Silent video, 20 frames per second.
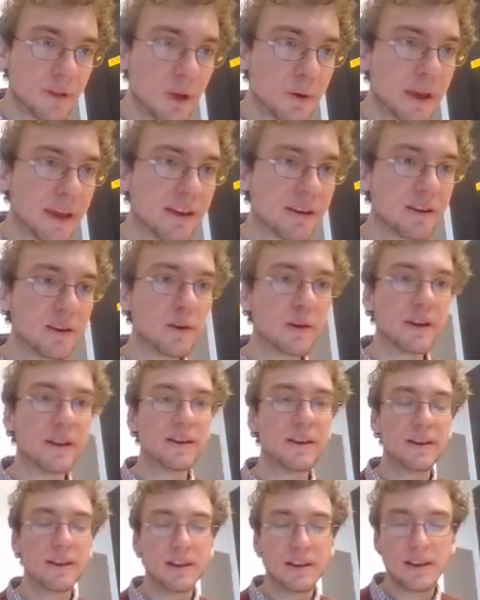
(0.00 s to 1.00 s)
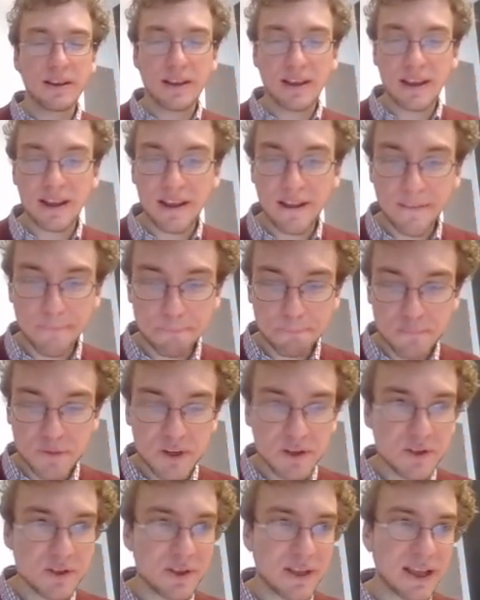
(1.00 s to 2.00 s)
Okay, good.
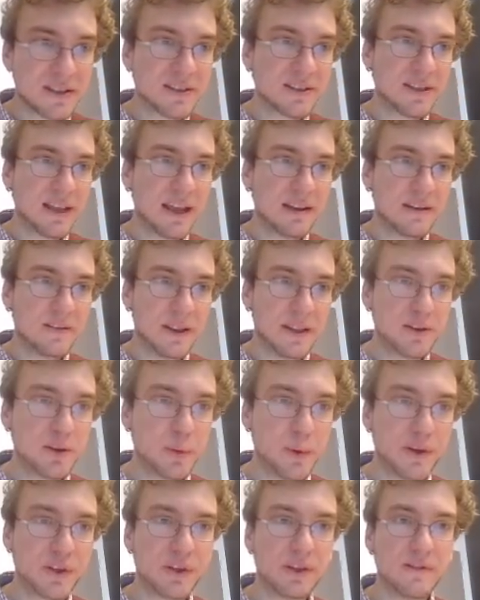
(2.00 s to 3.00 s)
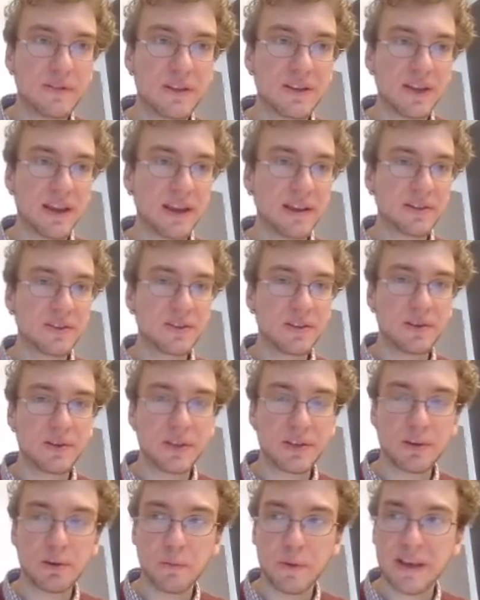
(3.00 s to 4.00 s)
So that's the end of the intuition of this act. So
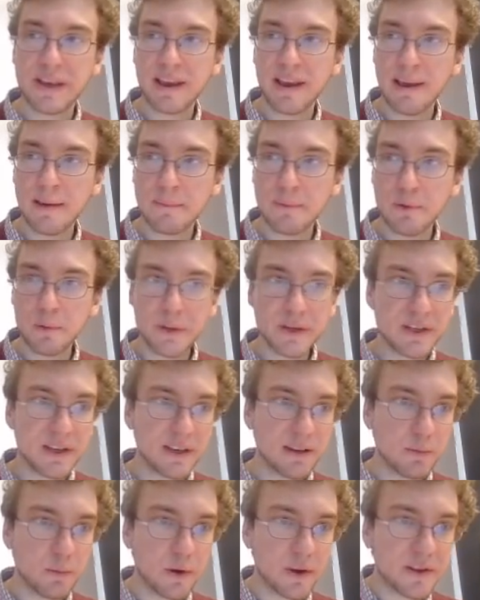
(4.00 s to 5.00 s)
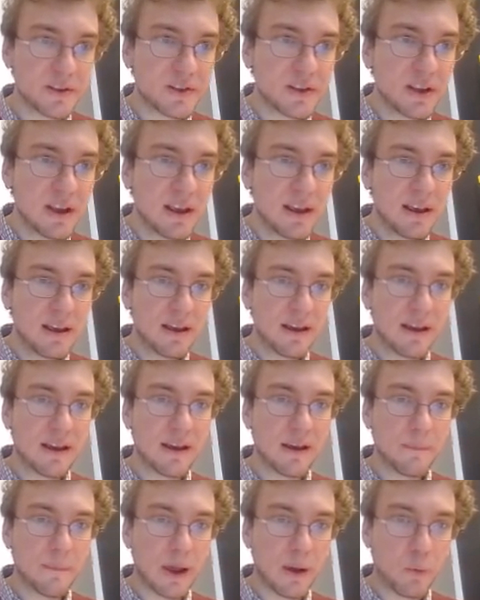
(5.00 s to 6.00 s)
just to recap, what we did was
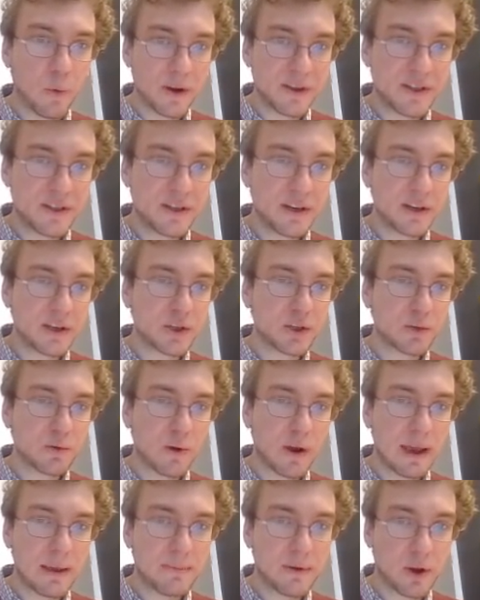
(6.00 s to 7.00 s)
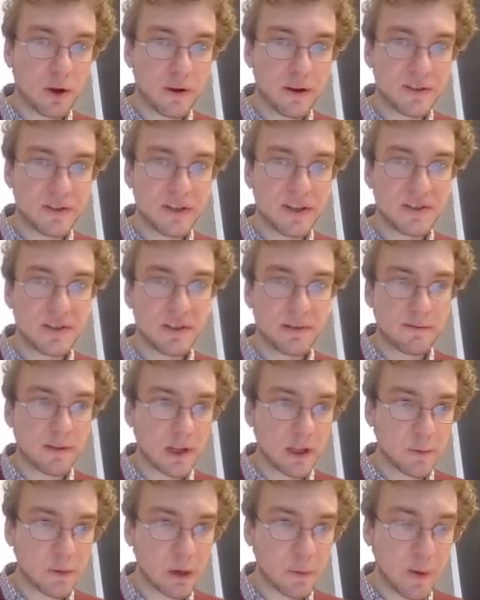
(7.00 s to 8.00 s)
I wanted to describe currencies in the
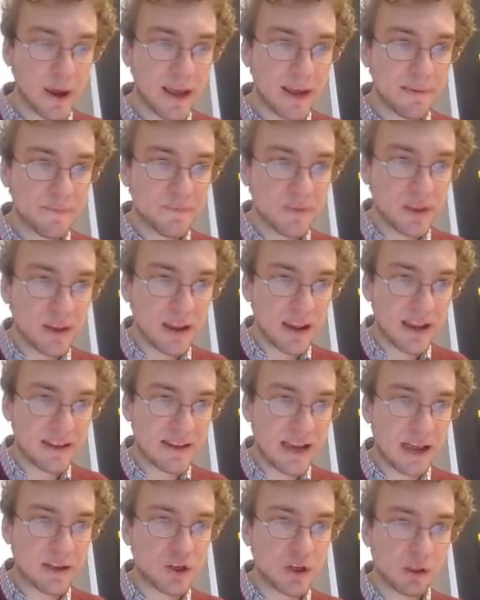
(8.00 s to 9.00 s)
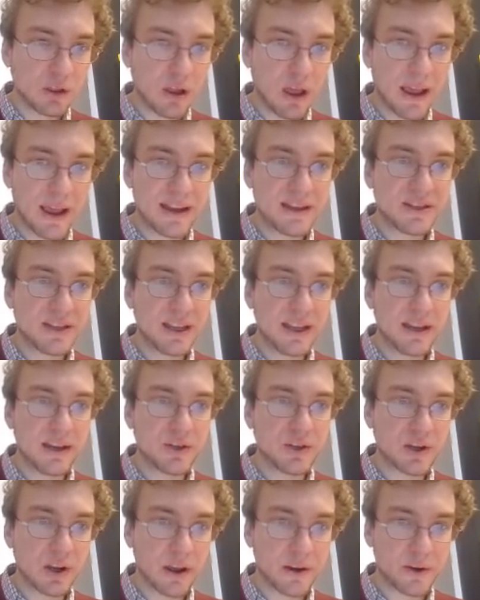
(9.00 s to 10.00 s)
following way. I attach a line to
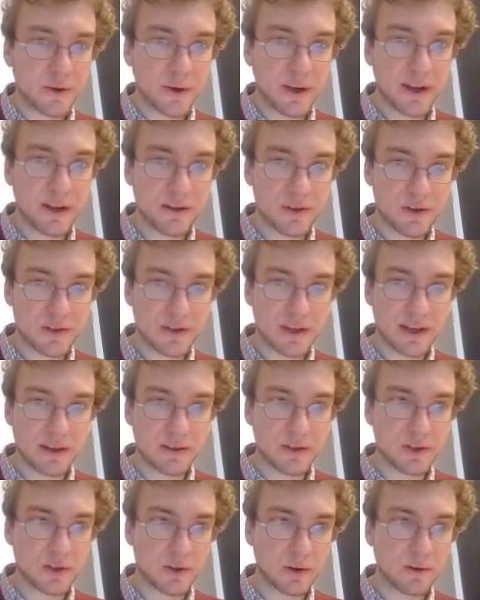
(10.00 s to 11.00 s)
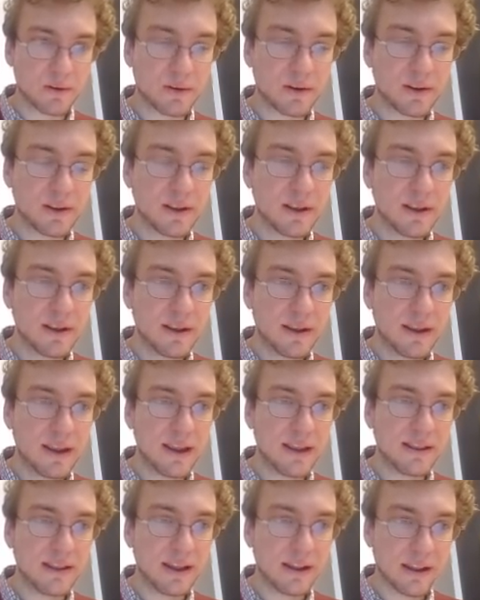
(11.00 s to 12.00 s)
each country, just like the circle
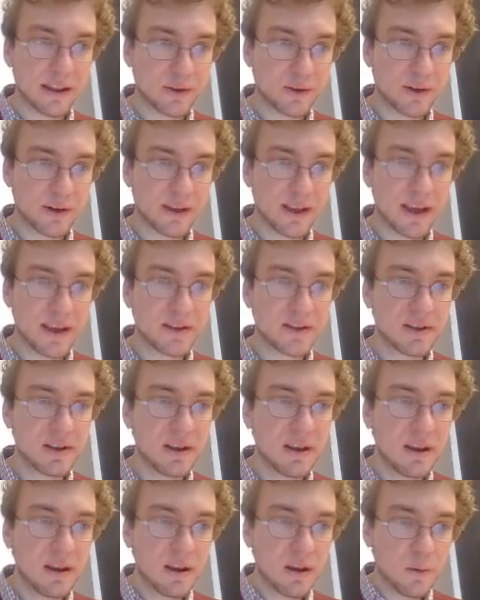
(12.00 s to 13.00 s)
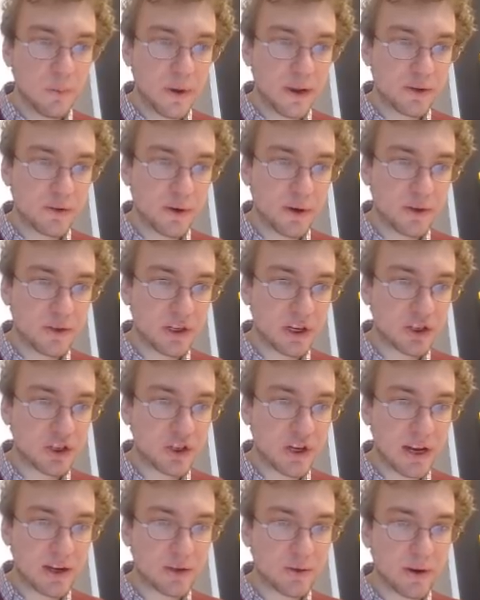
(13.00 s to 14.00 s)
in the electron case. We introduced
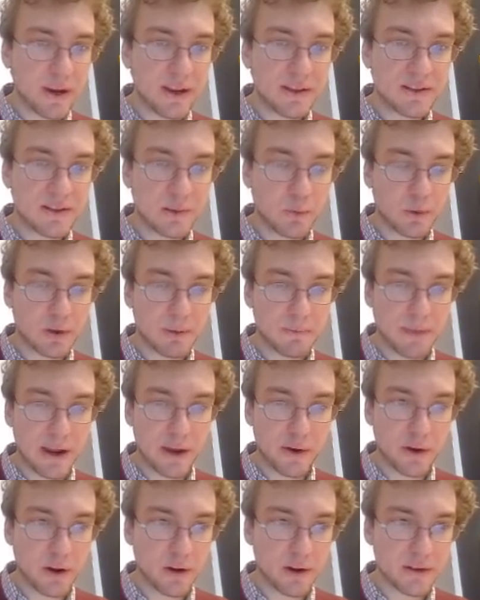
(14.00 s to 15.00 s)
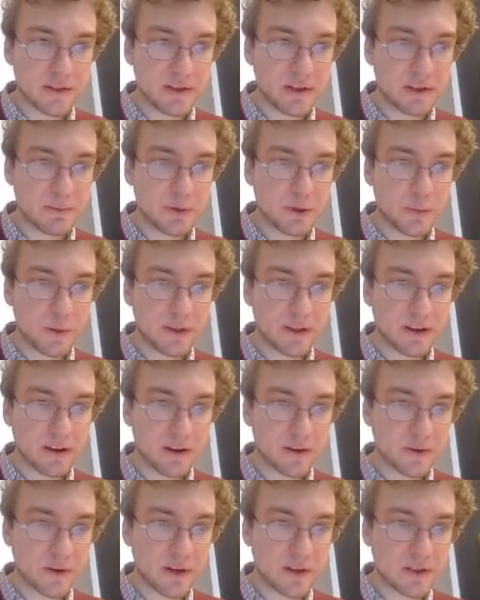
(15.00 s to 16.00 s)
exchange rates that will compare currencies between the
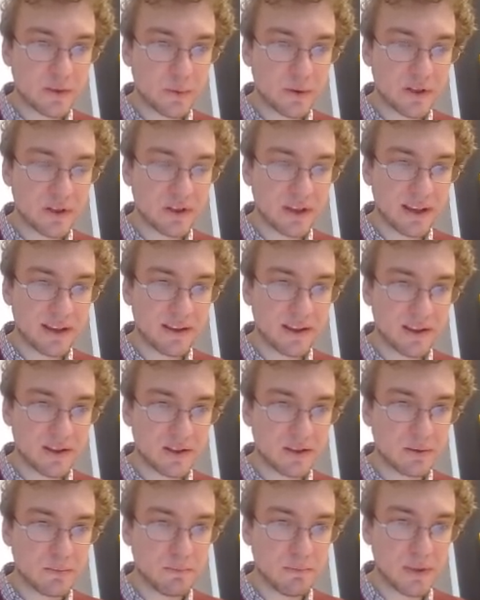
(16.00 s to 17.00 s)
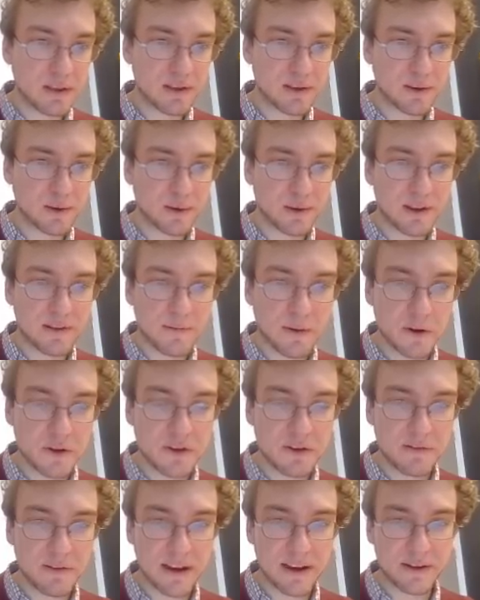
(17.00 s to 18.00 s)
countries, which is like this mythical
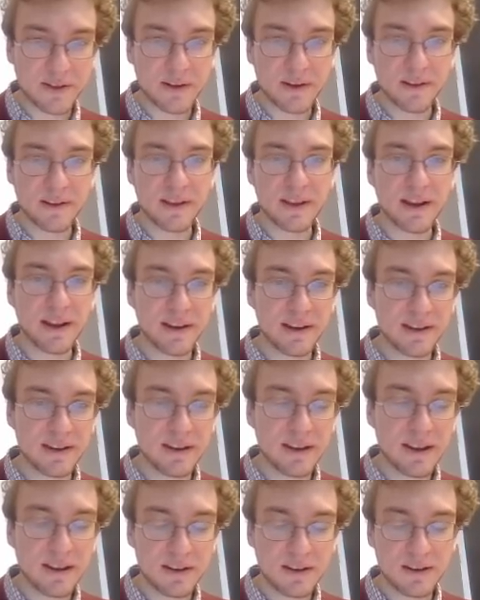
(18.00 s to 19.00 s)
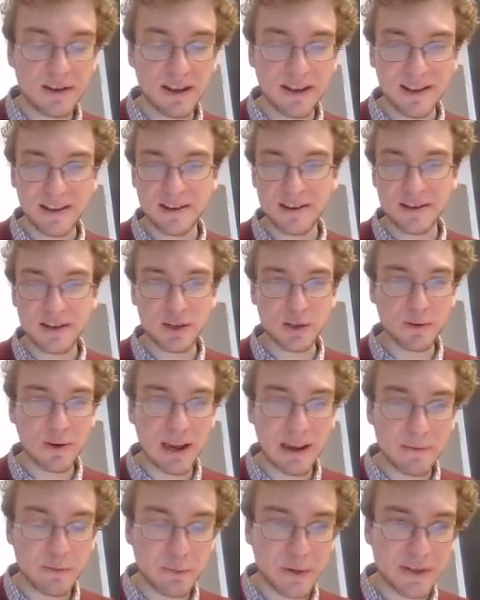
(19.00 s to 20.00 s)
conversion factor that I
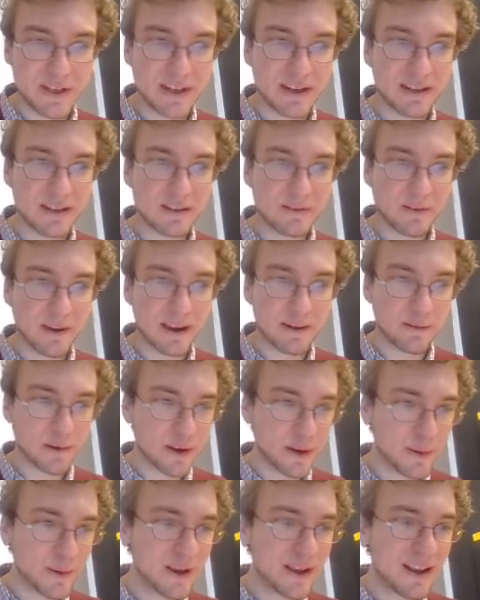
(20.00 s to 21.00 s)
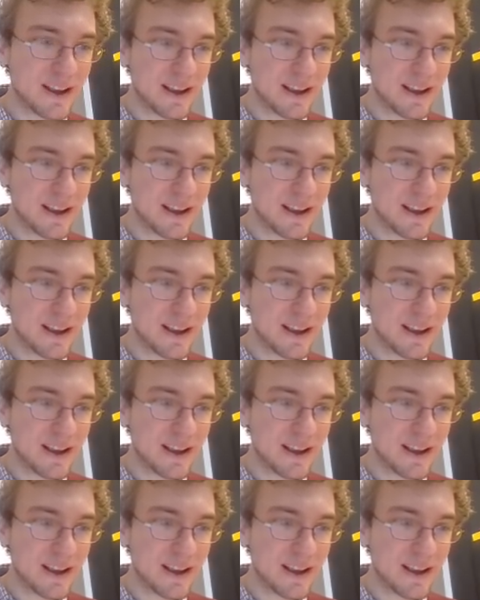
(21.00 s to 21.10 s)
described but didn't define for you.